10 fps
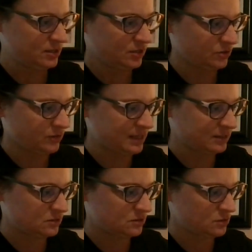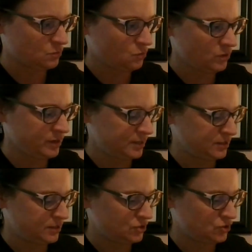So that's
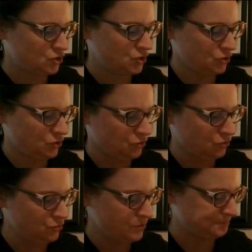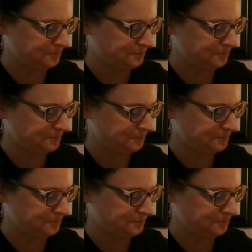1, 2